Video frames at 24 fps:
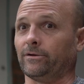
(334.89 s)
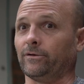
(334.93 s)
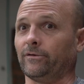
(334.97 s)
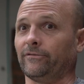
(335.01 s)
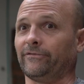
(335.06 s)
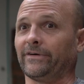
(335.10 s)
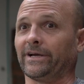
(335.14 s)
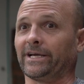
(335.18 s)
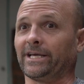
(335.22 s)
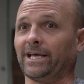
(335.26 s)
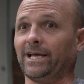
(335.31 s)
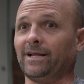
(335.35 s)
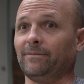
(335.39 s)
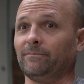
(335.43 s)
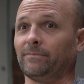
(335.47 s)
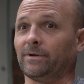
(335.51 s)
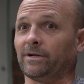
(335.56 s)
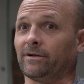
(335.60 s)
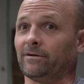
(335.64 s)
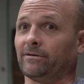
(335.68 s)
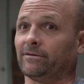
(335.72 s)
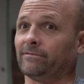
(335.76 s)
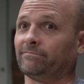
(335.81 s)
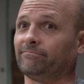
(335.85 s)
if I can,
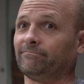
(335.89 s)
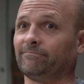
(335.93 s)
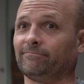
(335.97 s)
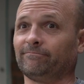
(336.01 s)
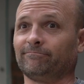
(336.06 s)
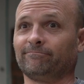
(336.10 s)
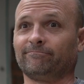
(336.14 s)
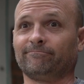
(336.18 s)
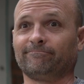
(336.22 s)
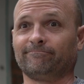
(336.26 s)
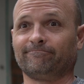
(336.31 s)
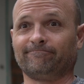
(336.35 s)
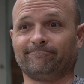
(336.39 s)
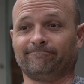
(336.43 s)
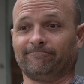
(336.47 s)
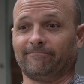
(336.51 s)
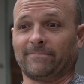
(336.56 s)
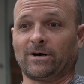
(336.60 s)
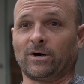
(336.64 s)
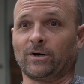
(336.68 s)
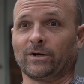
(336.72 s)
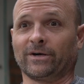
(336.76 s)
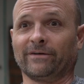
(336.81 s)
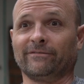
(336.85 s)
but
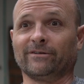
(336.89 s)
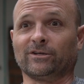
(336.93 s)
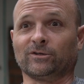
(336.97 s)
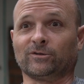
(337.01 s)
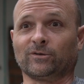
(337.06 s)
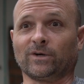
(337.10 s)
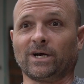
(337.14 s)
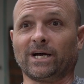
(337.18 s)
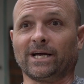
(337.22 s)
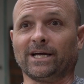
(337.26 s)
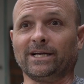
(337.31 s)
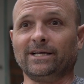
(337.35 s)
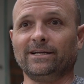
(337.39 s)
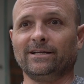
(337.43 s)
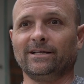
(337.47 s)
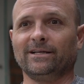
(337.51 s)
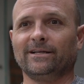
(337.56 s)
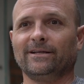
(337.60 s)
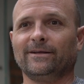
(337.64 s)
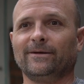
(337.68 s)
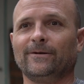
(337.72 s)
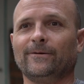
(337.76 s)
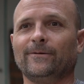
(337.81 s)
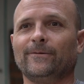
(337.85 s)
I'll give it a try."
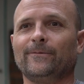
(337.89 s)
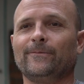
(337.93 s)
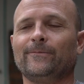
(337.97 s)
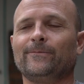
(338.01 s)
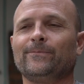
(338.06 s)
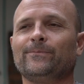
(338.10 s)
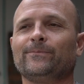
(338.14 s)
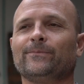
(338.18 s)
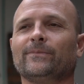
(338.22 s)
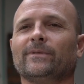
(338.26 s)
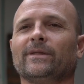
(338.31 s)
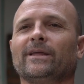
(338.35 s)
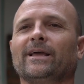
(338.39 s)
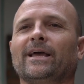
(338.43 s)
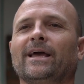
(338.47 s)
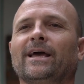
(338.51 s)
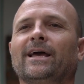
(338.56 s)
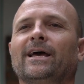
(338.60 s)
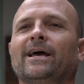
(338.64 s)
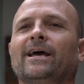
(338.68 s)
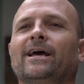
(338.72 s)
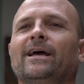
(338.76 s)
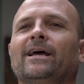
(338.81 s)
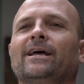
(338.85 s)

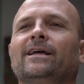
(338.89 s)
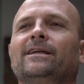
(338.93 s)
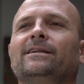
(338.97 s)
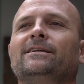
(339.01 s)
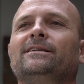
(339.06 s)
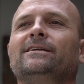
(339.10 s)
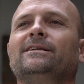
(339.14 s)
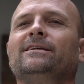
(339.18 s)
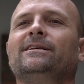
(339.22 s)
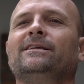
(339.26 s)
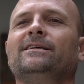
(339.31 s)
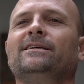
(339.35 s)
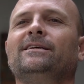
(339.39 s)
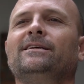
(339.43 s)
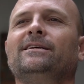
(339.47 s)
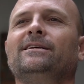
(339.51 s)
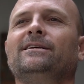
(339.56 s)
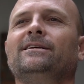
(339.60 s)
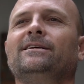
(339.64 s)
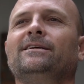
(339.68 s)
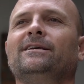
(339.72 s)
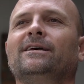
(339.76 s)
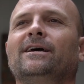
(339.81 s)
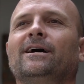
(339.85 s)
And
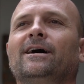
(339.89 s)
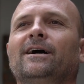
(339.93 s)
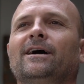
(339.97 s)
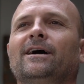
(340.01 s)
he